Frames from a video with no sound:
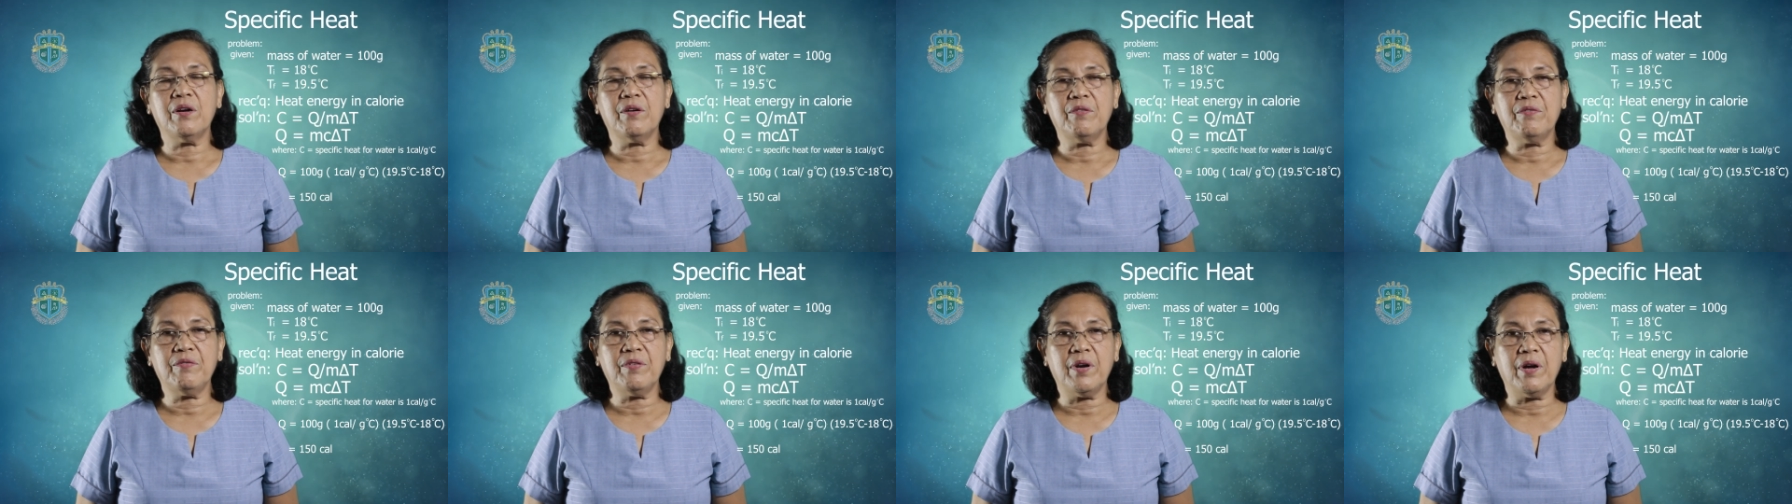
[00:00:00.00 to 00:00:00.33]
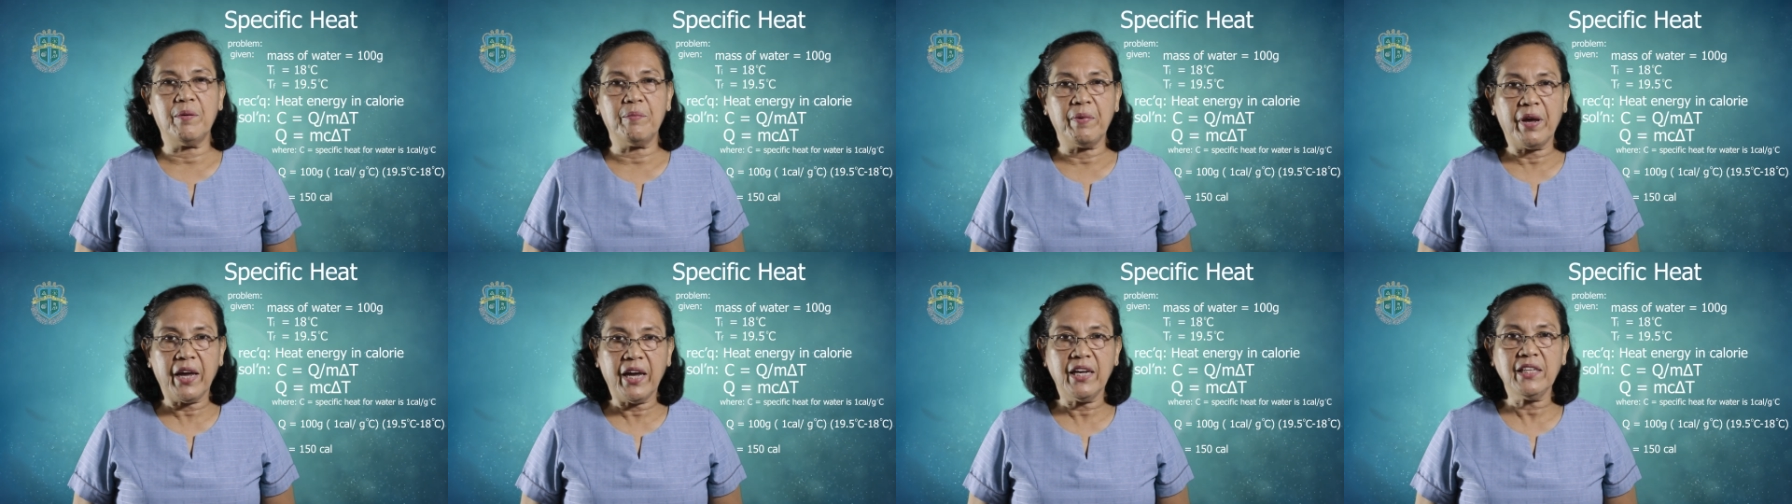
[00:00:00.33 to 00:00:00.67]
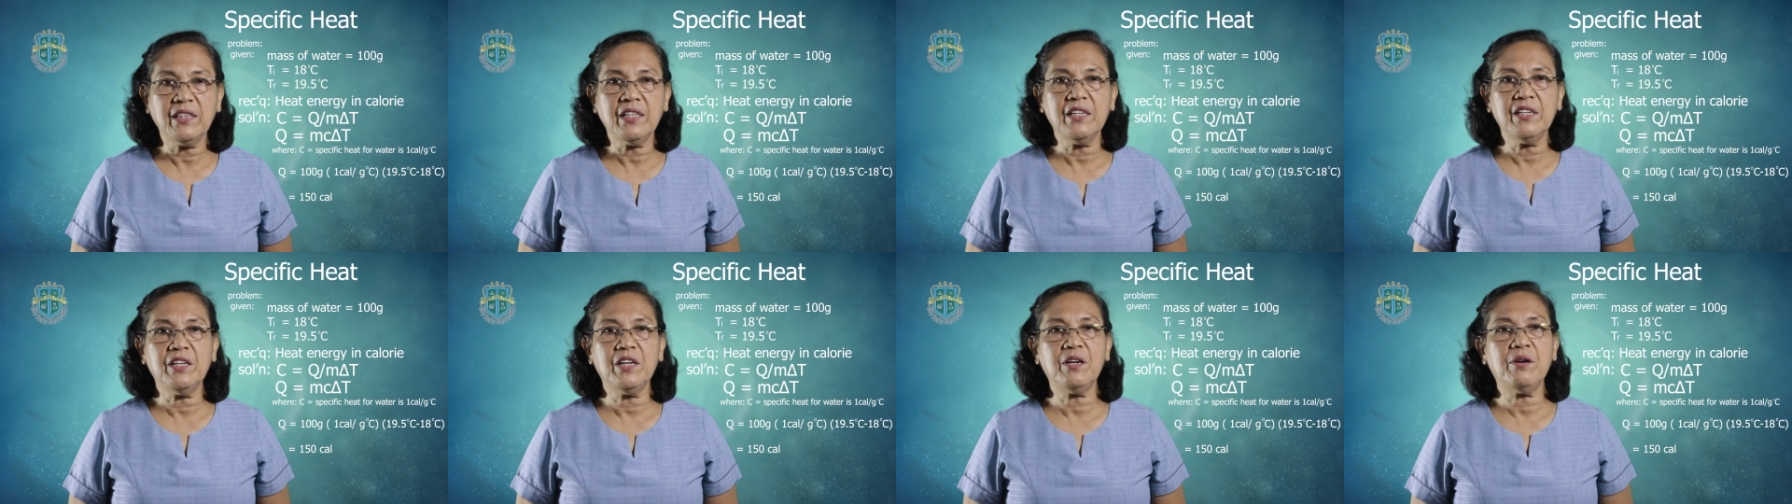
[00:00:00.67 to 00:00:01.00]
from
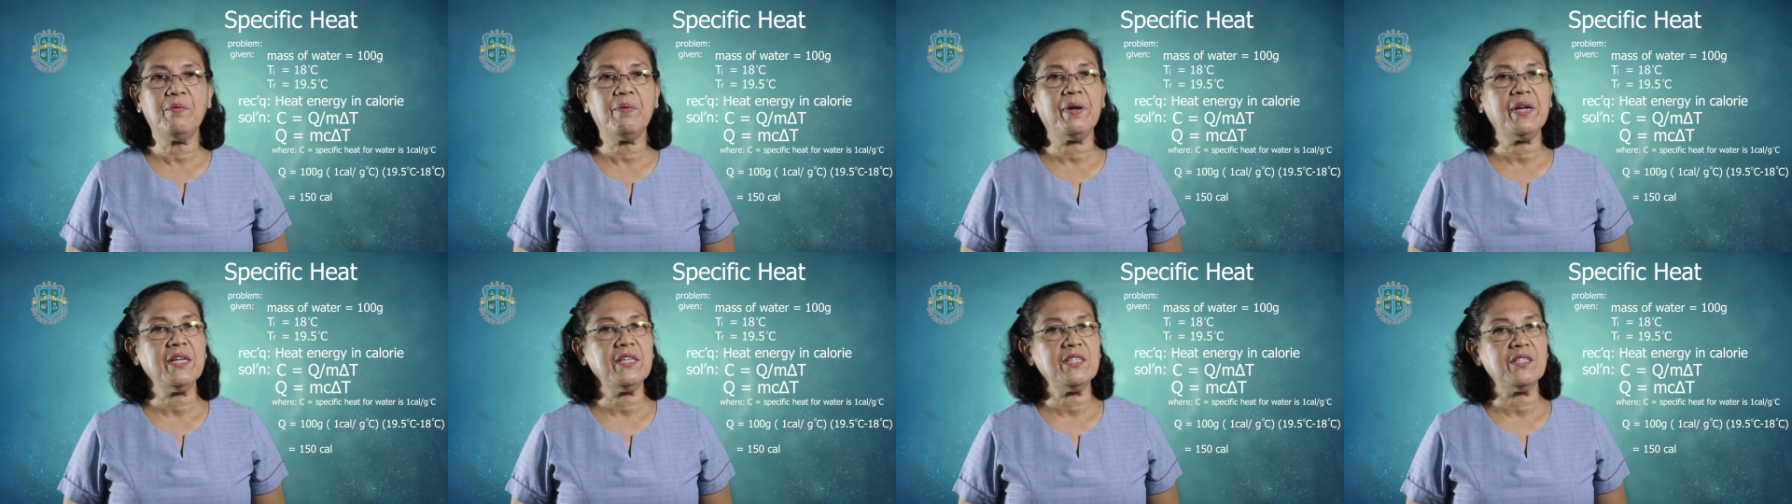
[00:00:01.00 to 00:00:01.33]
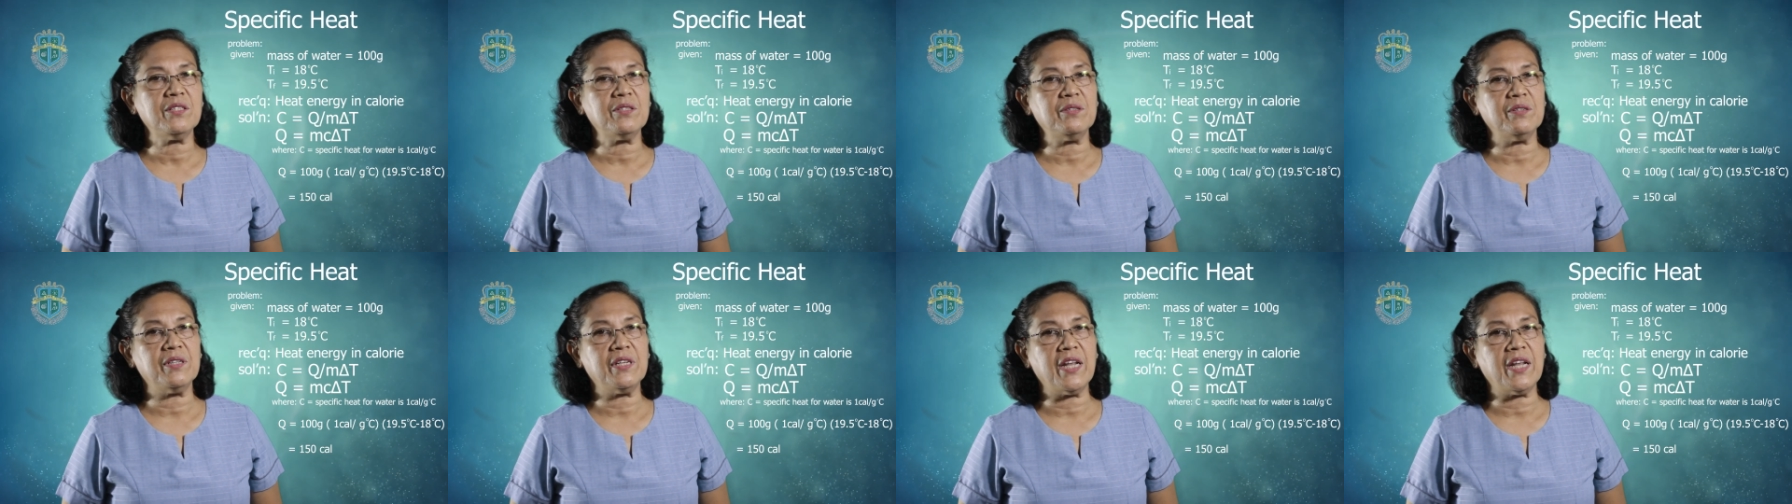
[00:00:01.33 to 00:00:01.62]
18 degrees to